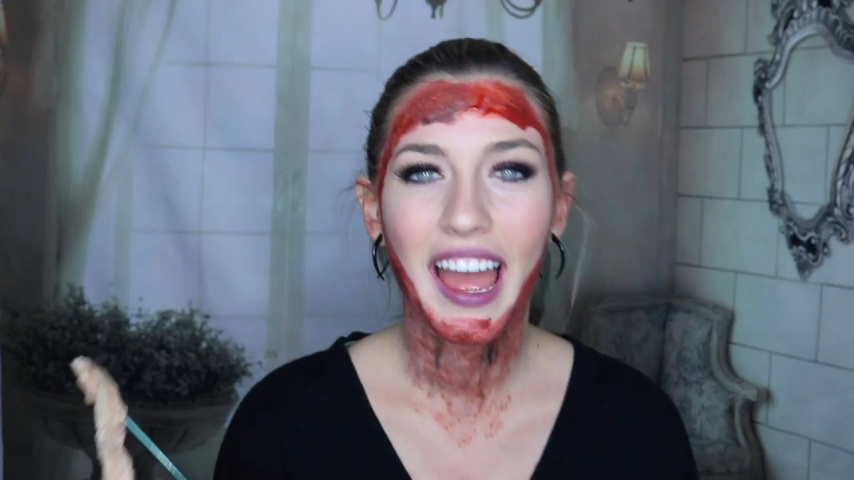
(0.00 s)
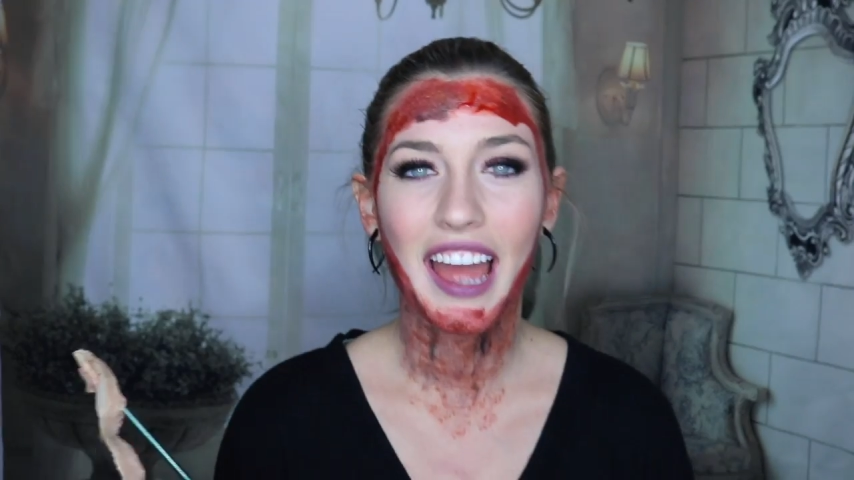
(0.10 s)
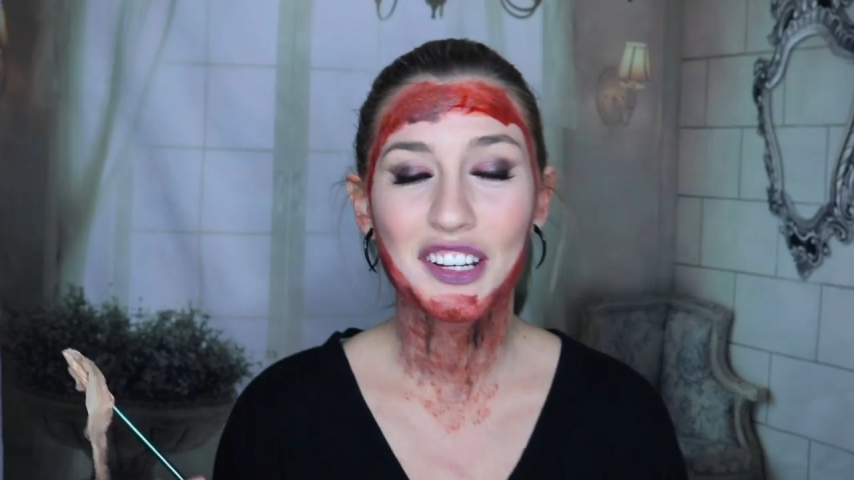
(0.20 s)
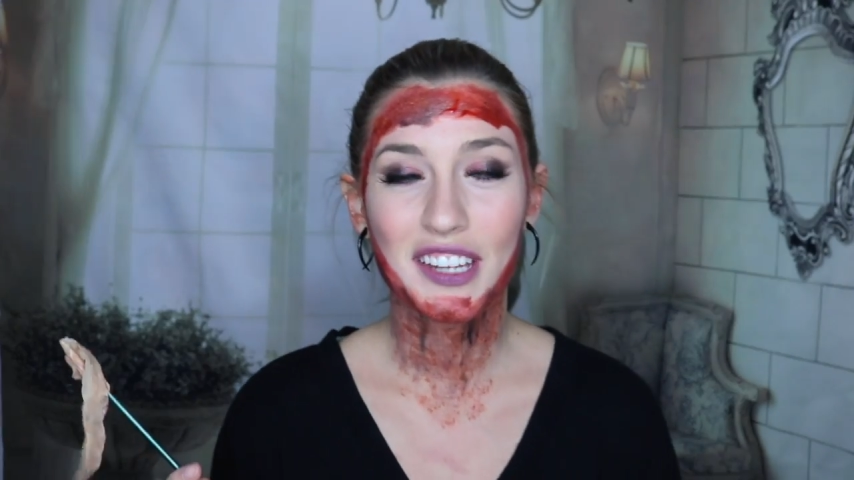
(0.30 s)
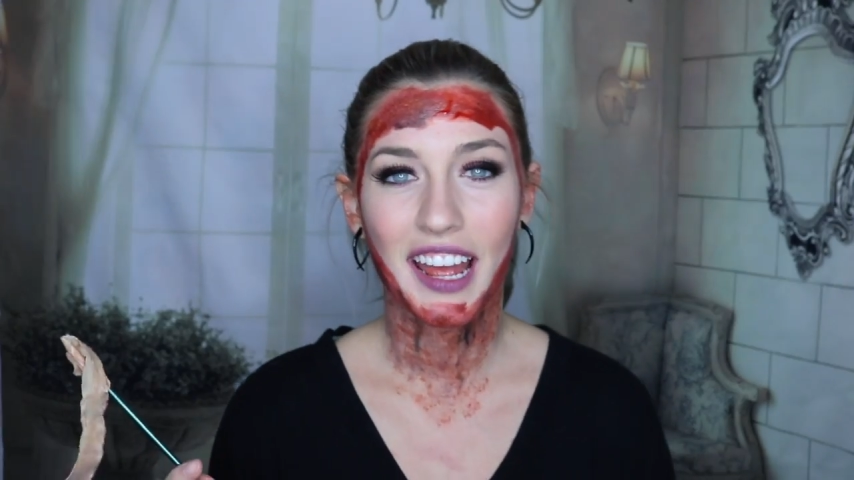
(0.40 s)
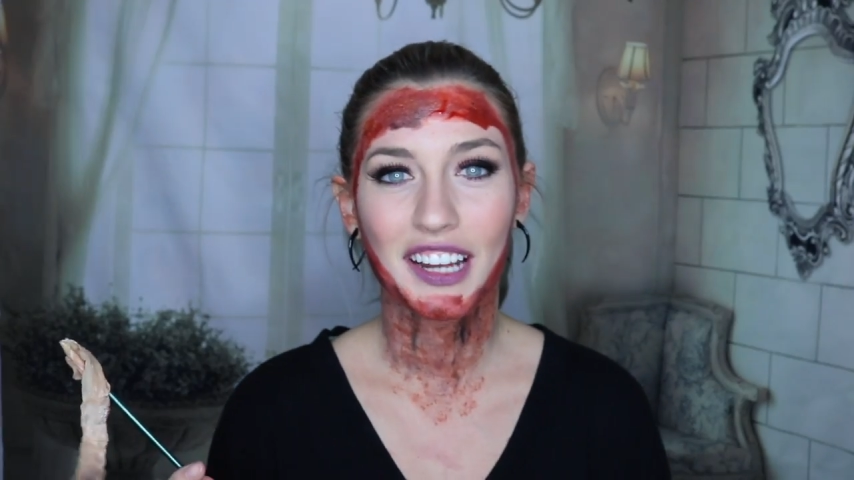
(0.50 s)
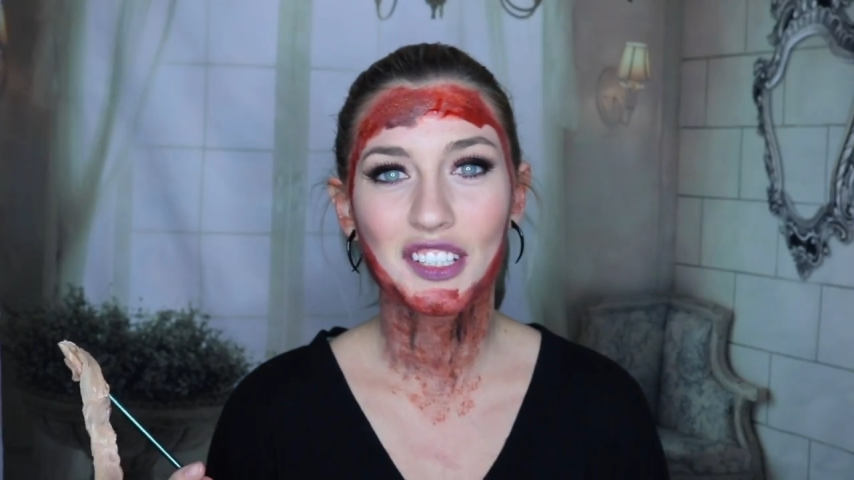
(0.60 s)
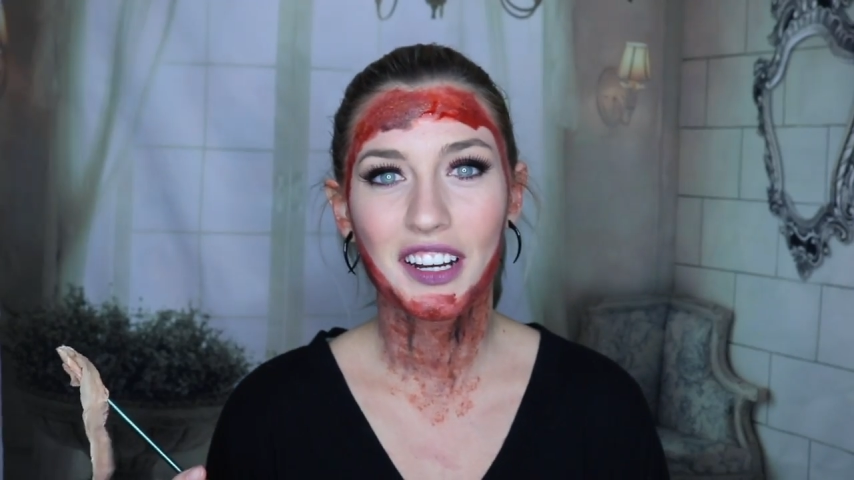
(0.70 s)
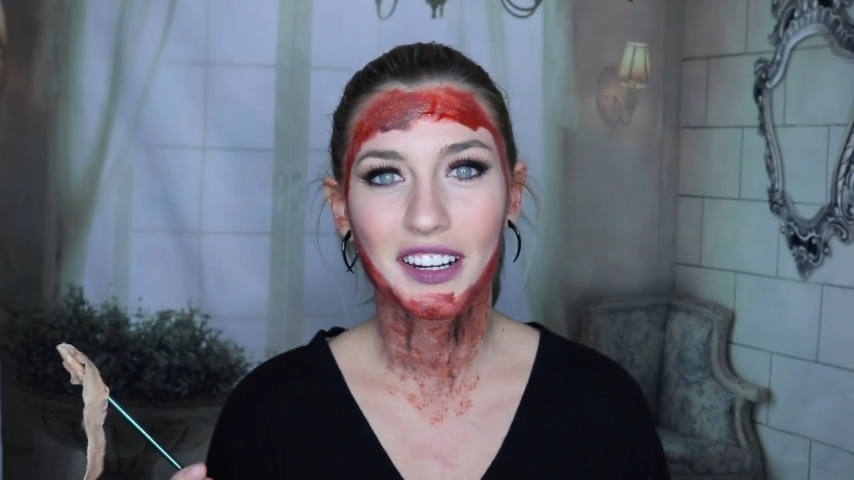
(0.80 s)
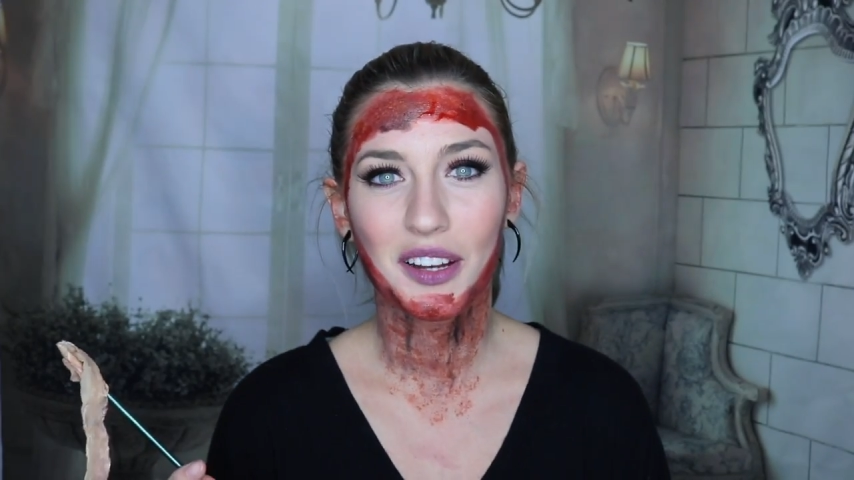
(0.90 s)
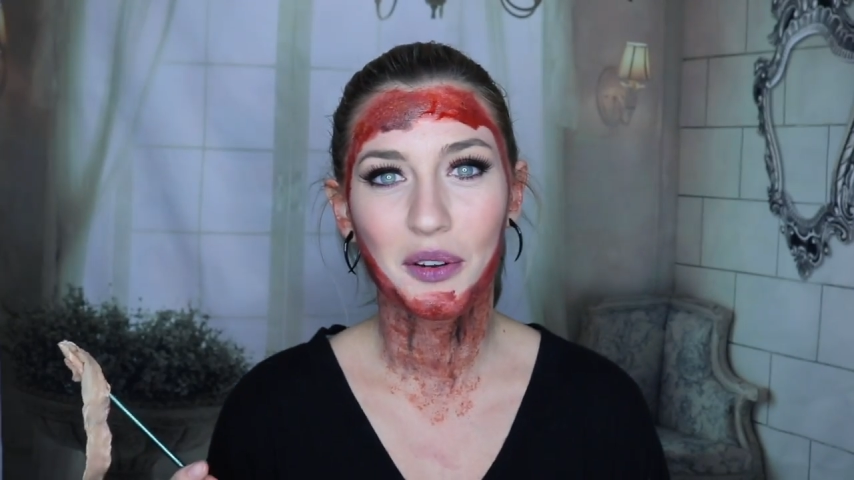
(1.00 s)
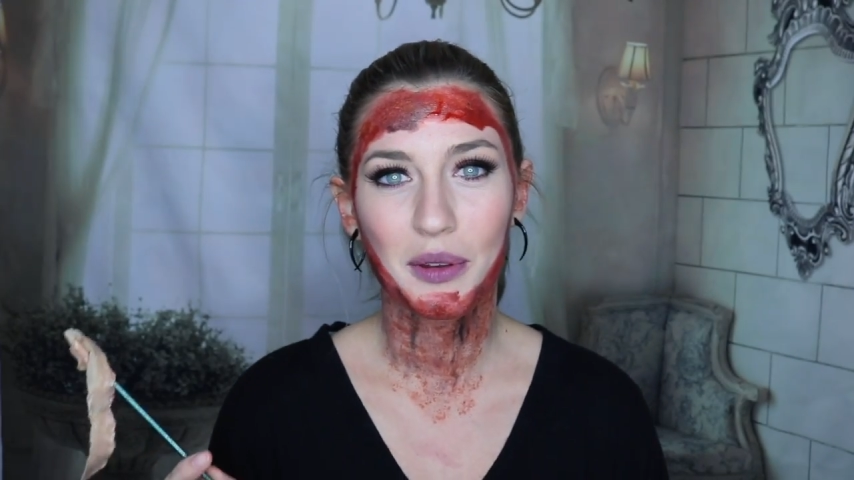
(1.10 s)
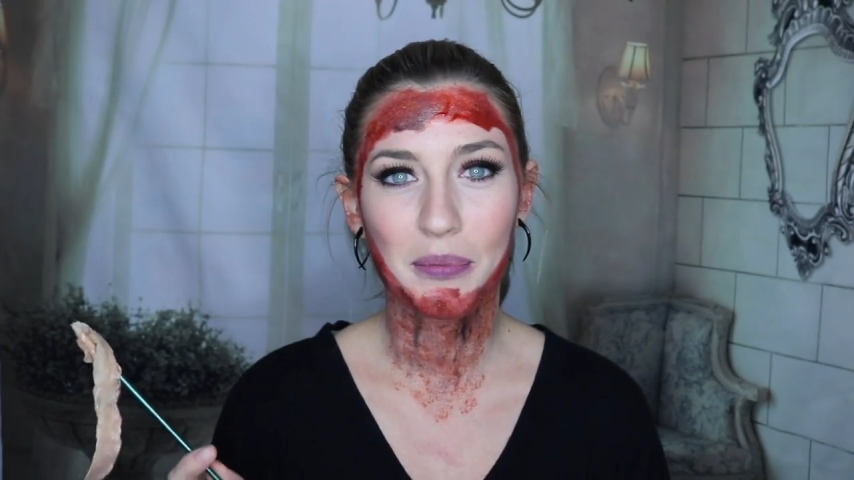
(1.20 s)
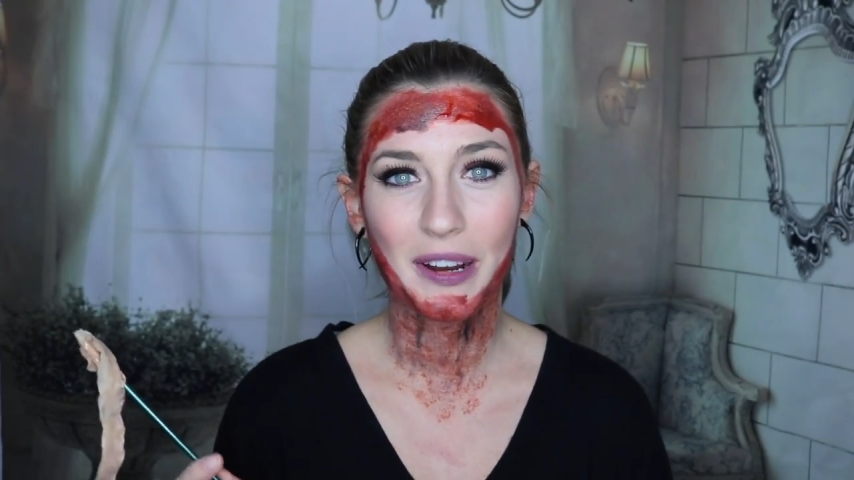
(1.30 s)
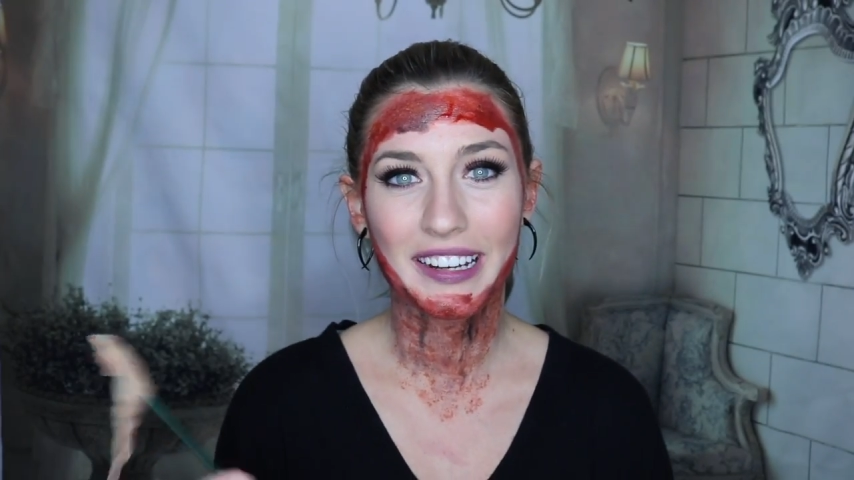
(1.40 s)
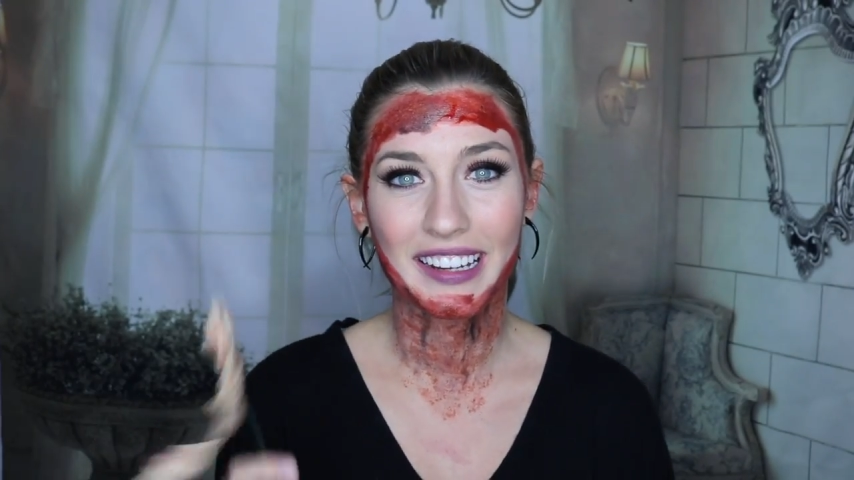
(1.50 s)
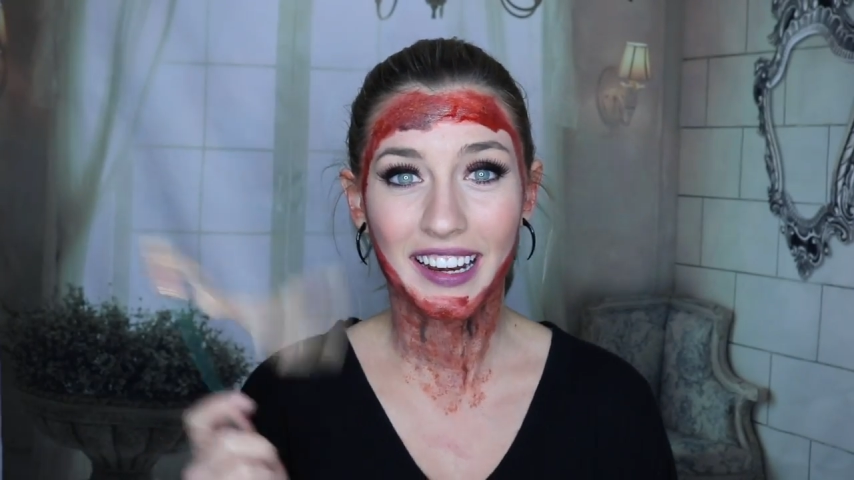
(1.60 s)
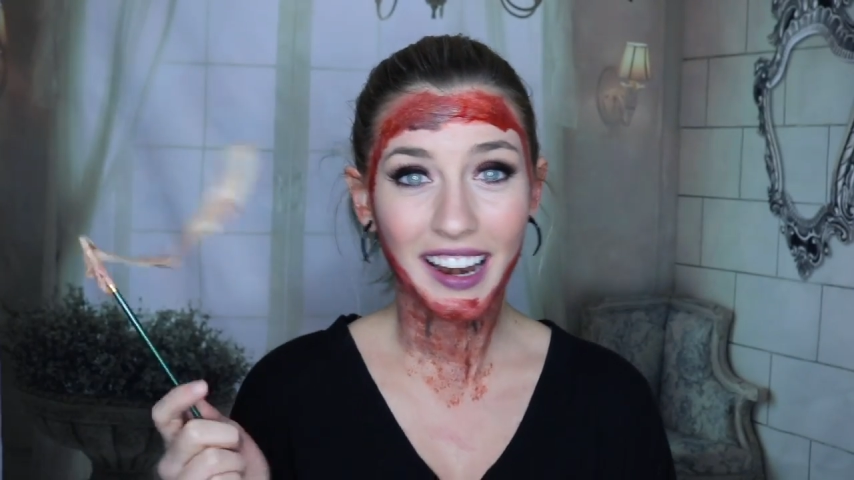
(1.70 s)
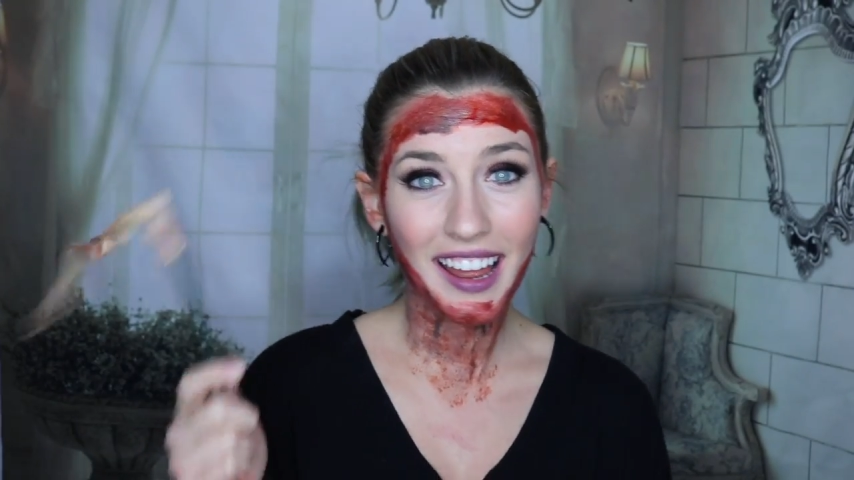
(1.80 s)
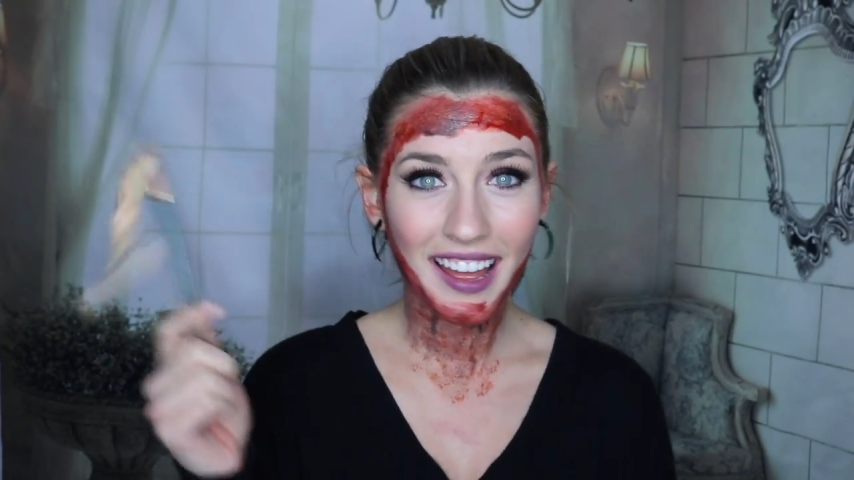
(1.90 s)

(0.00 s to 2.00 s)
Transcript: Hashtag share a Coke with Britain.